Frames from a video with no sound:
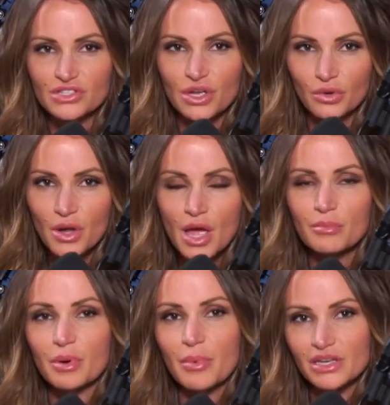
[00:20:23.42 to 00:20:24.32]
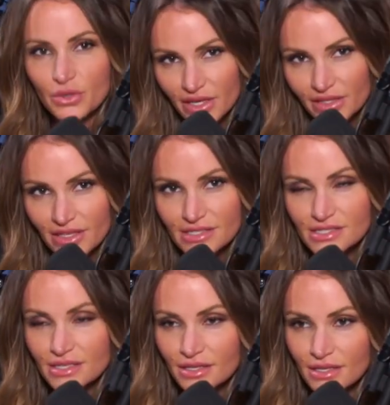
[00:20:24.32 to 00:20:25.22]
zone. But by doing
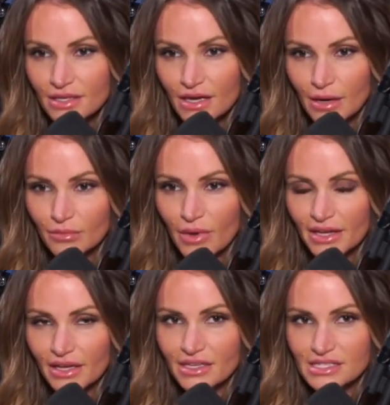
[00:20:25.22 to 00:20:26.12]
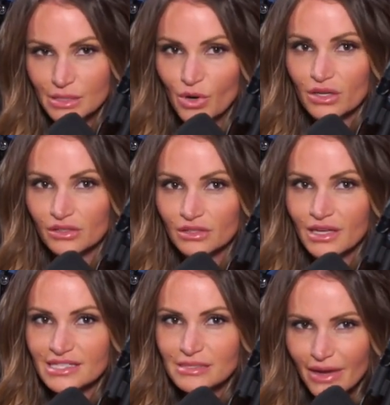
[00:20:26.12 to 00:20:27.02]
this, I'm like, it's somewhere along the
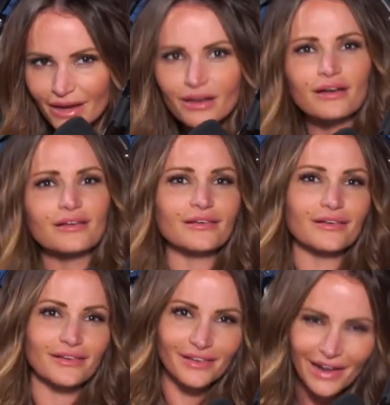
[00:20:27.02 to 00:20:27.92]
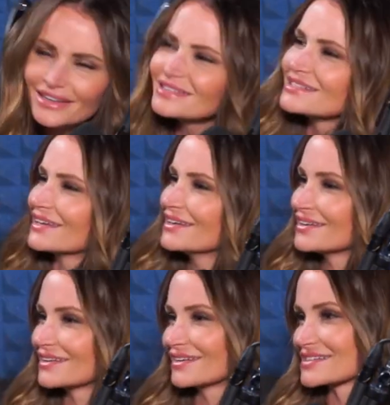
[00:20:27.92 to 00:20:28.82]
lines, I'm like, oh, I could
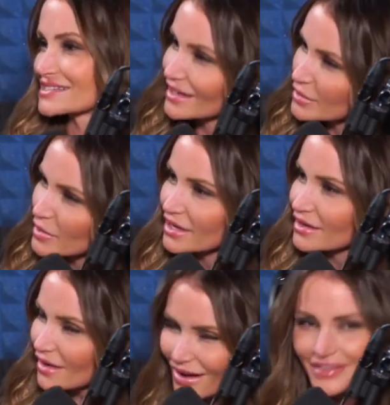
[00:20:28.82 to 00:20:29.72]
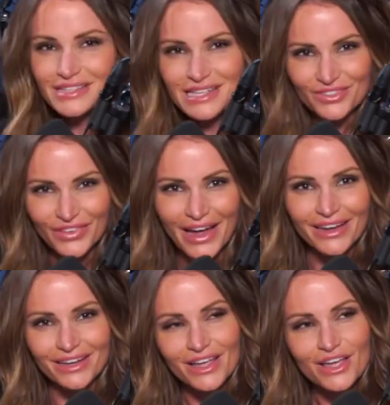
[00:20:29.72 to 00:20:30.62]
dance. And I'm like, oh, this is fun.